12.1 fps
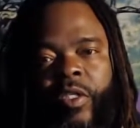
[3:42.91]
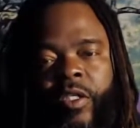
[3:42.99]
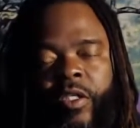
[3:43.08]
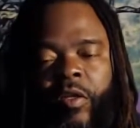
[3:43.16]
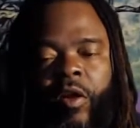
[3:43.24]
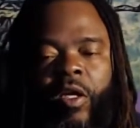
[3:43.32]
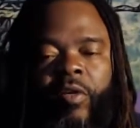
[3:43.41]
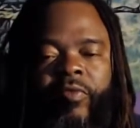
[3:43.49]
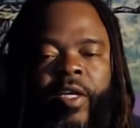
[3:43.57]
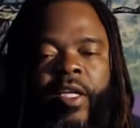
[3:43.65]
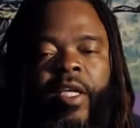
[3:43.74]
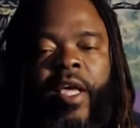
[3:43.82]
This is the card of
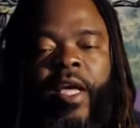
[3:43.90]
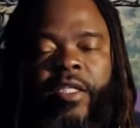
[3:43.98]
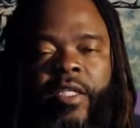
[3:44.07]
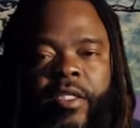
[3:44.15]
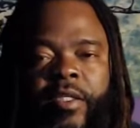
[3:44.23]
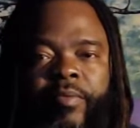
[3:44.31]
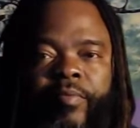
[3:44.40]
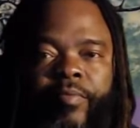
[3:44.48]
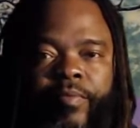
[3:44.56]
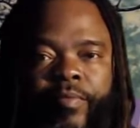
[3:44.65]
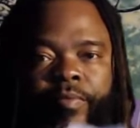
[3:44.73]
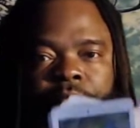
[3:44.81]
dedication.
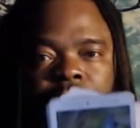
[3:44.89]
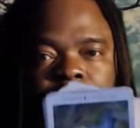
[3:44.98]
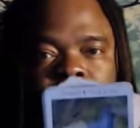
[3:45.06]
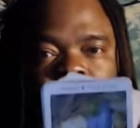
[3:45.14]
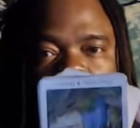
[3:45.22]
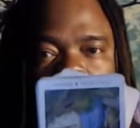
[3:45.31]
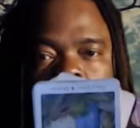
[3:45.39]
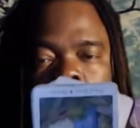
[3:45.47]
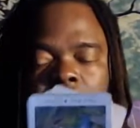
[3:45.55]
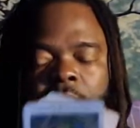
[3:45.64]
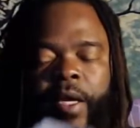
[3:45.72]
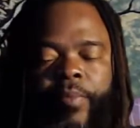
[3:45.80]

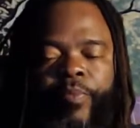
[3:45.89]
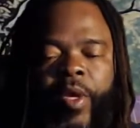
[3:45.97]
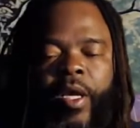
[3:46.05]
Okay.